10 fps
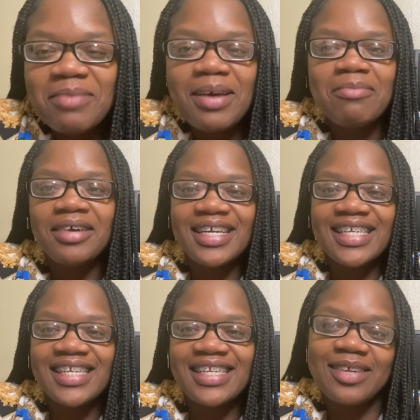my
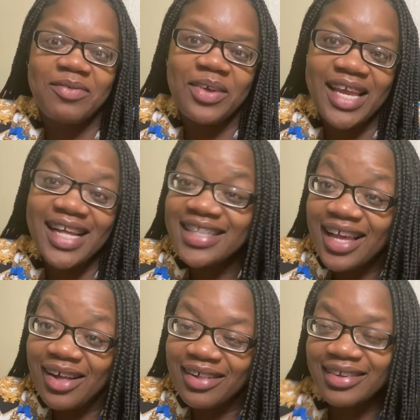braces. If you can't
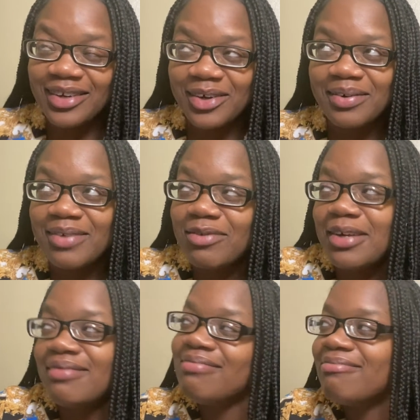tell, you know, if I, you